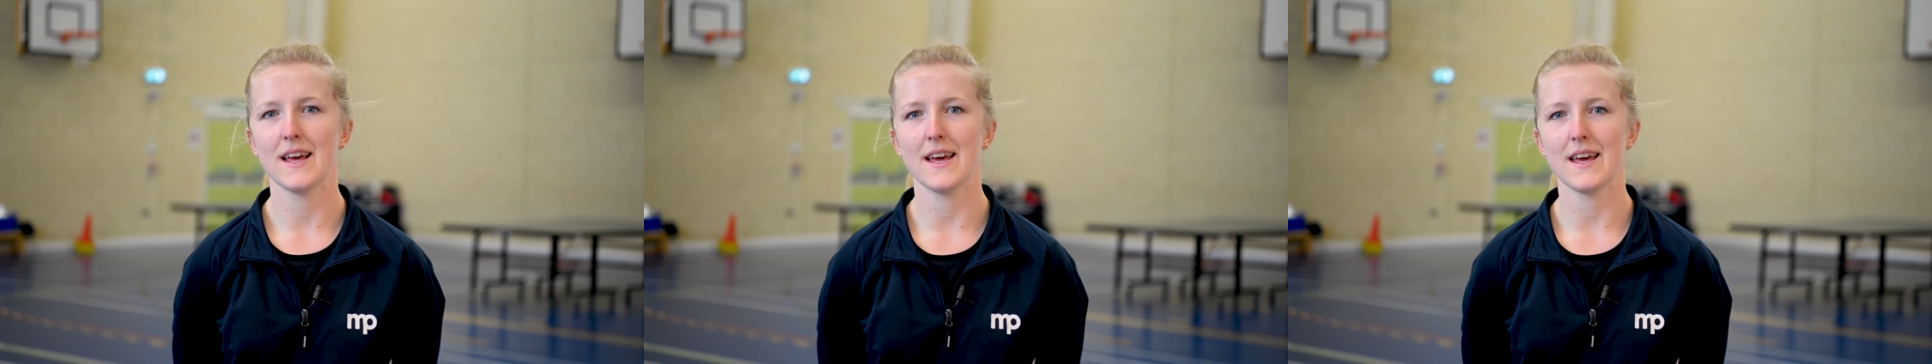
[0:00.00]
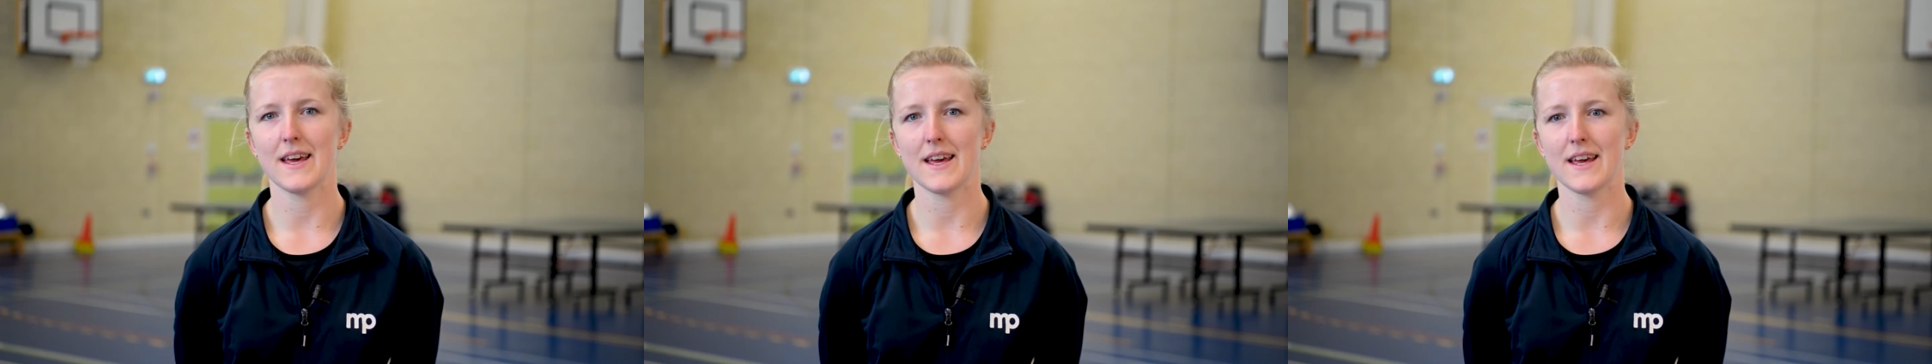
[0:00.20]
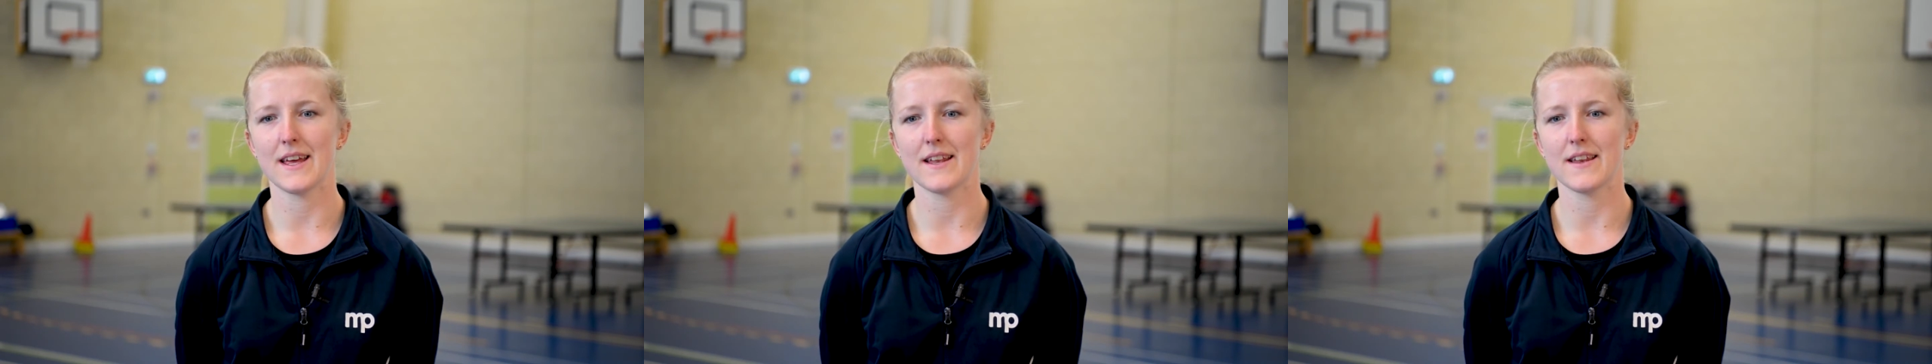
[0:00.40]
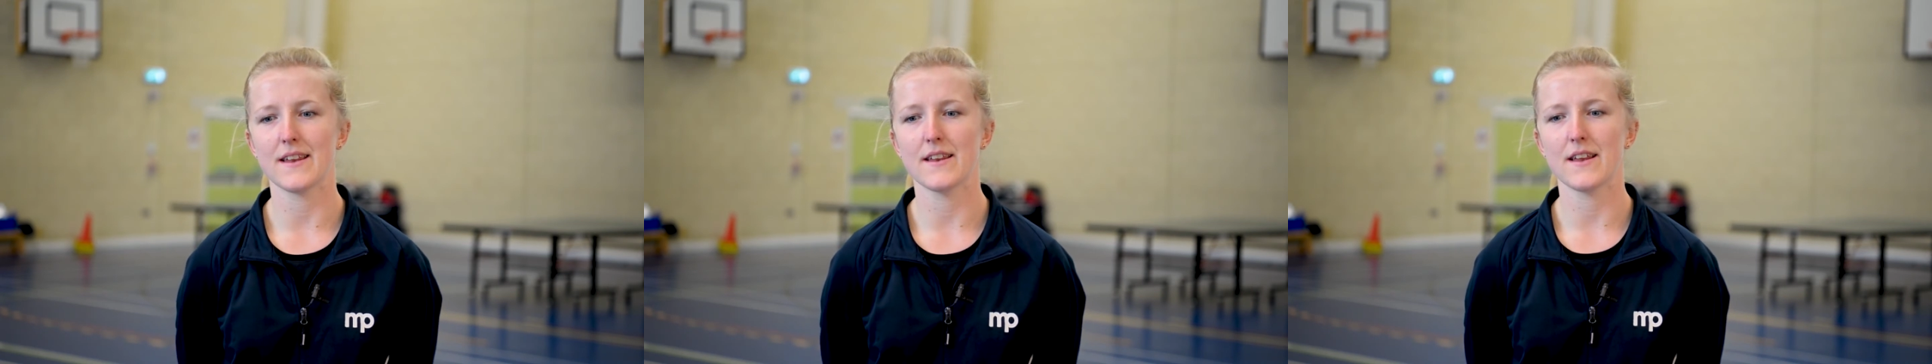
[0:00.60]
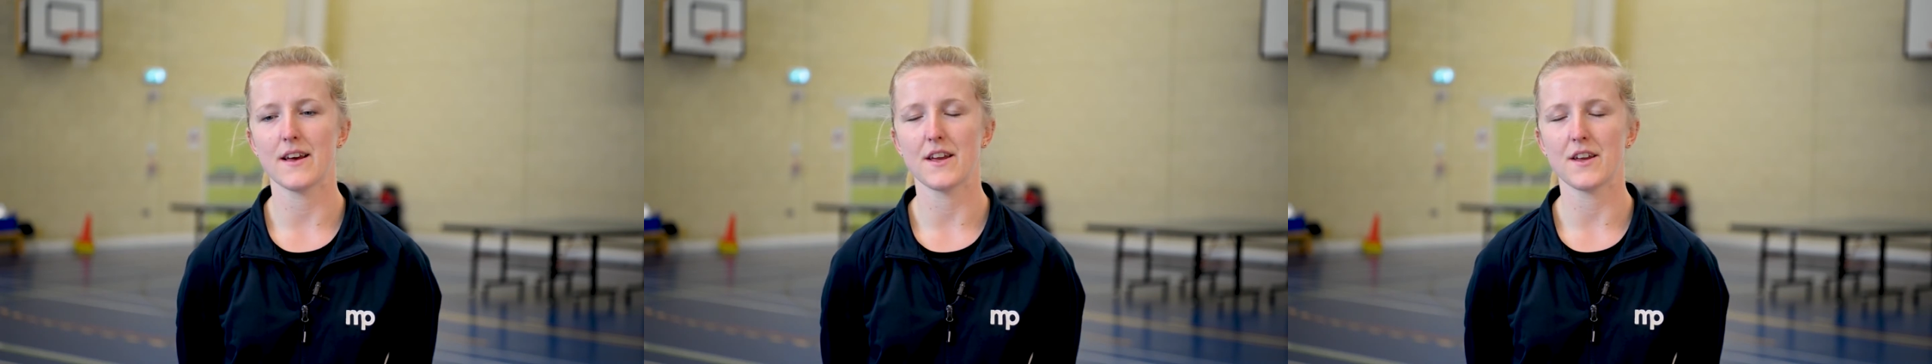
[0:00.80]

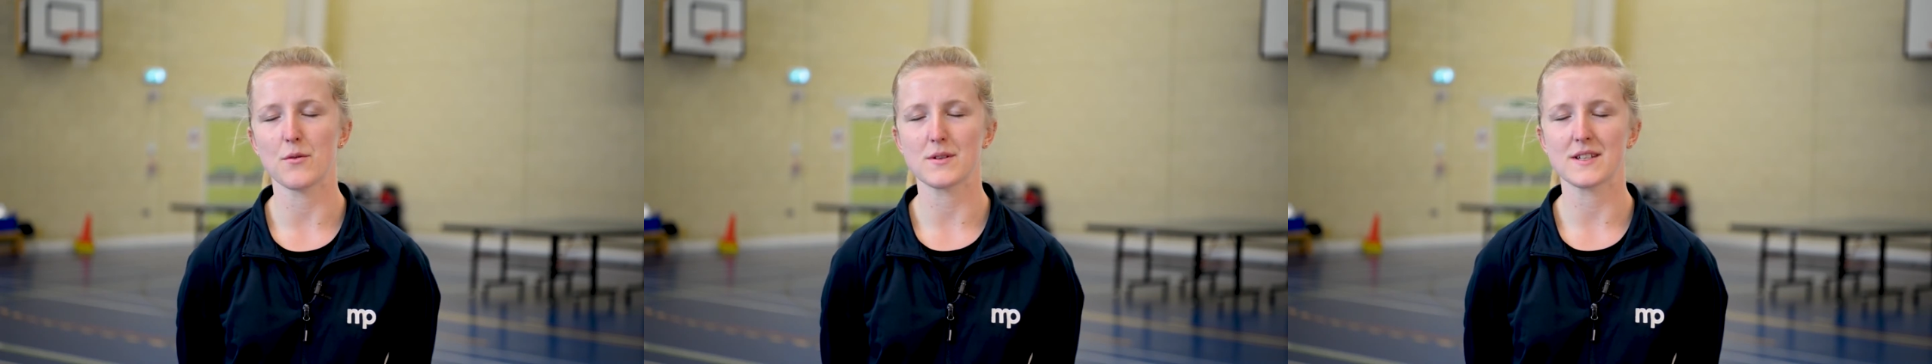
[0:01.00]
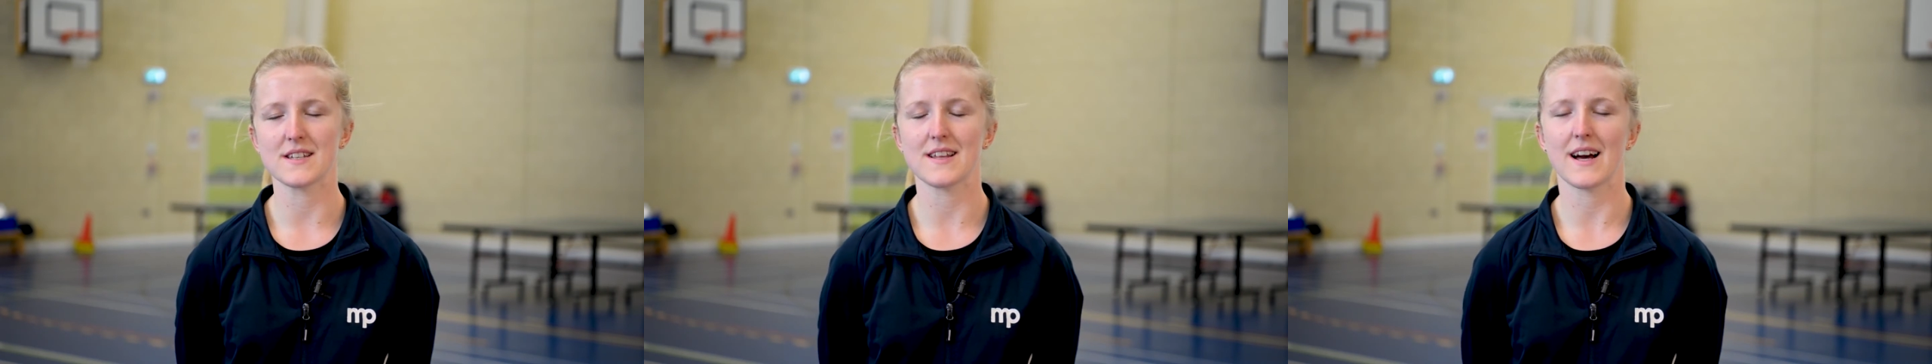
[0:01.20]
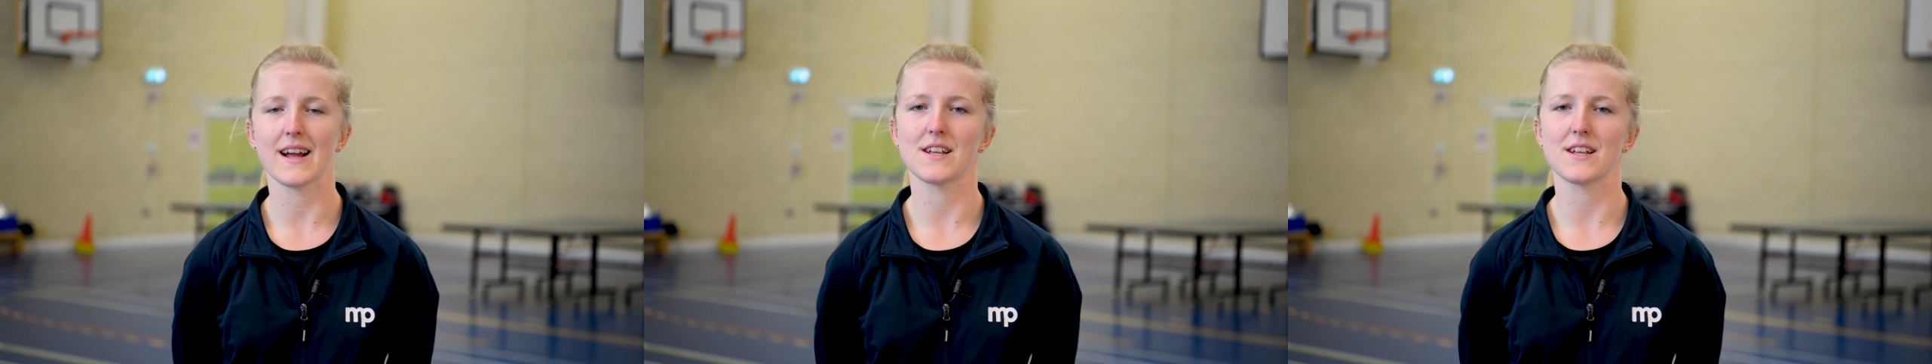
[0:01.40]
you'll sit that